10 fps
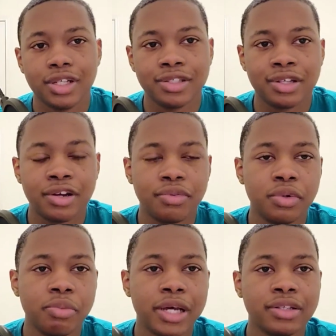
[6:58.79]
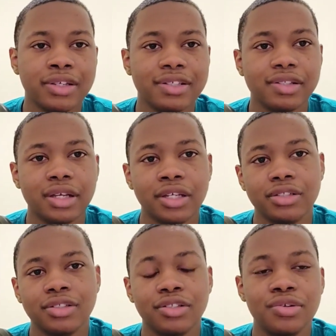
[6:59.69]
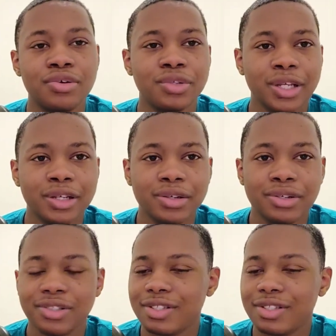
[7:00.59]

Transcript: let's start off with my dislikes. Duolingo